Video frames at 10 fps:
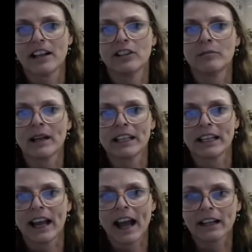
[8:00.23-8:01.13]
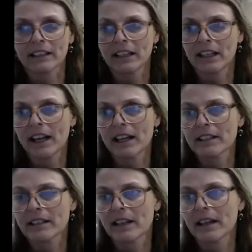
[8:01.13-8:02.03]
and you might get acne
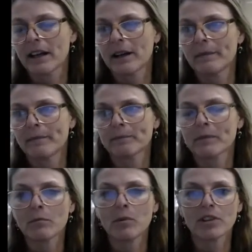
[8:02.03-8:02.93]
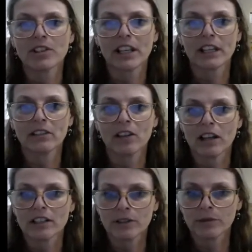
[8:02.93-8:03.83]
as the pores get
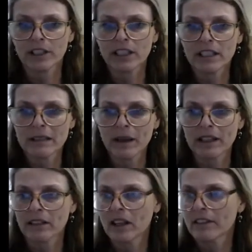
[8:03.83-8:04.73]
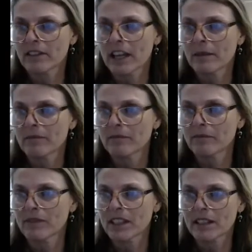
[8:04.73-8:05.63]
clogged. So we're going to spend a lot of time
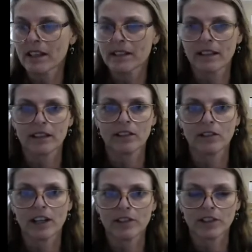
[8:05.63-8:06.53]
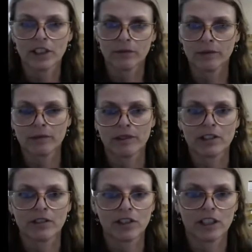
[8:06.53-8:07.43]
discussing, you guys are going to be
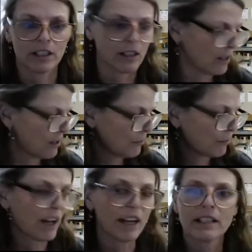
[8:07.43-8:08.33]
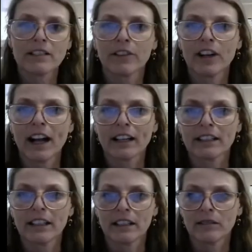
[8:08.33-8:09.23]
researching products for
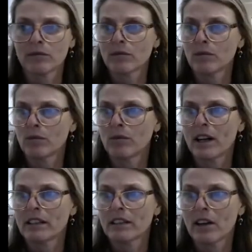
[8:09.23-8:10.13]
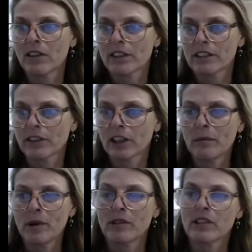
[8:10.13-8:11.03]
acne and what all the different
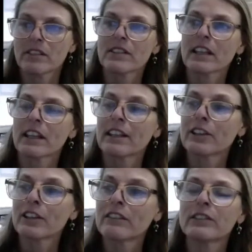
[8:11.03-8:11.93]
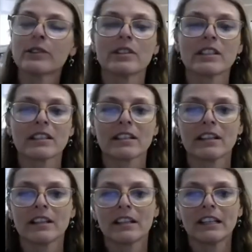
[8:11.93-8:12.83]
components of skin that are influenced
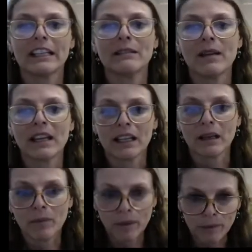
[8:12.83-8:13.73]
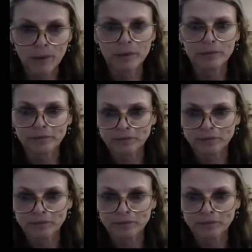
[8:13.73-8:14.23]
in making a pimple.